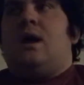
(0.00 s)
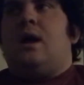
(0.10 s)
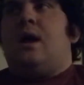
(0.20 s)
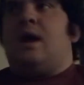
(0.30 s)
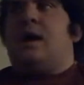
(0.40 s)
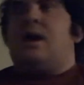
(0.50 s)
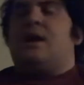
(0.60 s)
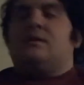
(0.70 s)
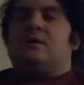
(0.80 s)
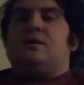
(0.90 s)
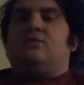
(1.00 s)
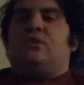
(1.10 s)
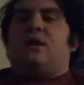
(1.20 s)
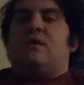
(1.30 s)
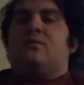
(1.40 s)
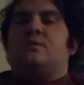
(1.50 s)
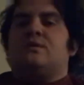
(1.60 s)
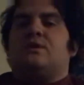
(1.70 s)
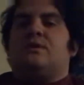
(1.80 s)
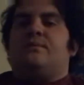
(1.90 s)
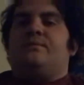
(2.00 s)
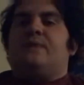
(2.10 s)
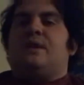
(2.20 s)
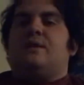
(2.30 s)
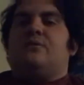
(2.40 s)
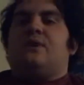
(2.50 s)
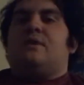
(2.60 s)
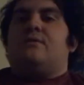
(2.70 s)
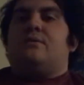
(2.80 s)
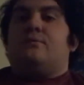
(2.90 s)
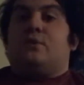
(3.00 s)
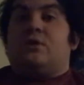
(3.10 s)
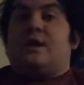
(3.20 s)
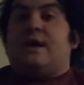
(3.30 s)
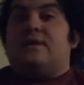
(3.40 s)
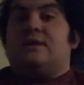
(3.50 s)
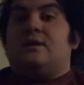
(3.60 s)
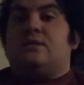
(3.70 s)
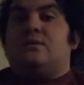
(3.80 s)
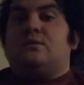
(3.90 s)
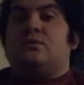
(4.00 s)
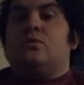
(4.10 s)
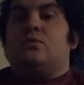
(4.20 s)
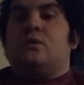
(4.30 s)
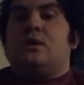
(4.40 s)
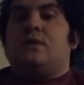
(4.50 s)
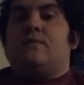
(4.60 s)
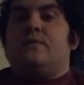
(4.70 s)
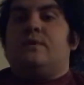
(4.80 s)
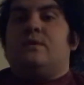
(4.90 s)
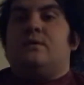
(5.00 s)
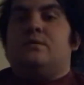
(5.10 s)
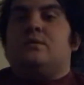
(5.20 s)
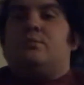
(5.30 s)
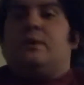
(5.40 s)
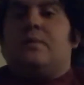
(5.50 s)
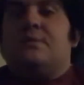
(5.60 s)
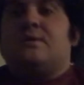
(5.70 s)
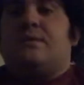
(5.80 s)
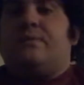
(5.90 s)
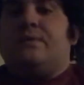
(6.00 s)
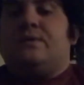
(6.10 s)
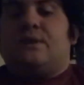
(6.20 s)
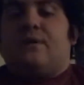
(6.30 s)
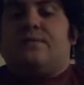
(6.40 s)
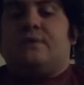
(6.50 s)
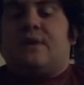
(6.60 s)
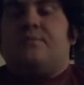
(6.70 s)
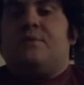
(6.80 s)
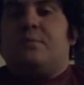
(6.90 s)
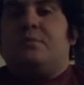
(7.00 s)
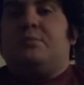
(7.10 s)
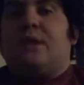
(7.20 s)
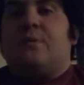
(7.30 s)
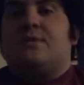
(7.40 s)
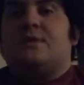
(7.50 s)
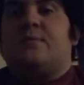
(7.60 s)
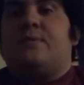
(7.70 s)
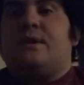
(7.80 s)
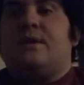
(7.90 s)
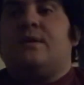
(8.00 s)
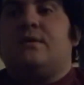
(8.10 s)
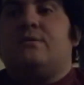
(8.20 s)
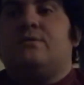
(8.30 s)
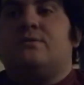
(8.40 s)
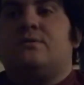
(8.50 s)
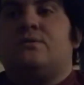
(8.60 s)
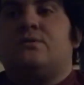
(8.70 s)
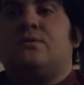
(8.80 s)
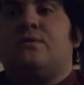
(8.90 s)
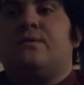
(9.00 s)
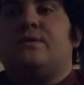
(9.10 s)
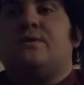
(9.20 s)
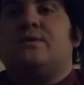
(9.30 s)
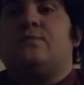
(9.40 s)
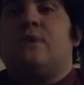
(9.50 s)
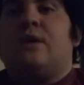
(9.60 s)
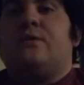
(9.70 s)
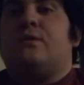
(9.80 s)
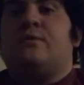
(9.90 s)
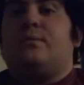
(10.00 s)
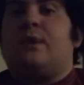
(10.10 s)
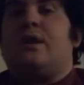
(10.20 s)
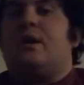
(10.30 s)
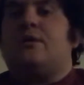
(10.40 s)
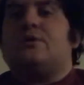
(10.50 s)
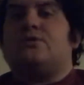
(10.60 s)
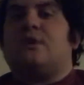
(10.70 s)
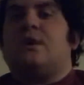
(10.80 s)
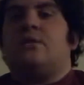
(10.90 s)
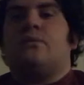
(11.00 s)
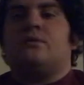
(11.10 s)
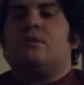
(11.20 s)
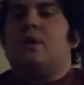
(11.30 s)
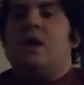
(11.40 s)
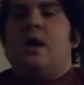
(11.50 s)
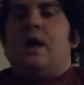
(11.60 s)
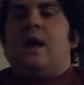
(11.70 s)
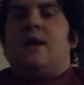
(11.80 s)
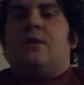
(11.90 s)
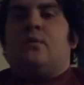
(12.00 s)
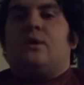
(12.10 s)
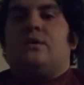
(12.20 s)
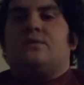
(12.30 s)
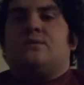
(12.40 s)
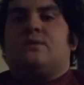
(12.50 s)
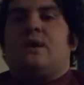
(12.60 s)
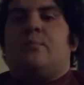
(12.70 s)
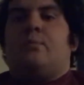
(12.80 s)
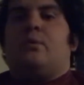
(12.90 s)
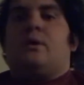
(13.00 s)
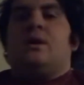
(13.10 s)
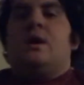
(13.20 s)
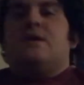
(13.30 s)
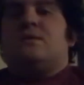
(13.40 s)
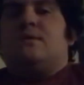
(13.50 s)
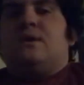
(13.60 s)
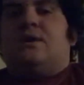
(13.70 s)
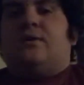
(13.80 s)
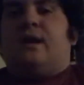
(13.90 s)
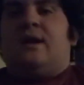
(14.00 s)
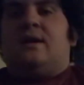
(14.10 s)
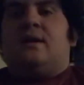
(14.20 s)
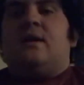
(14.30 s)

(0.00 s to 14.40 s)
and he thought of a good idea to play with to have people play with something, so while they're waiting on a train or anywhere else so they're not bored. So he created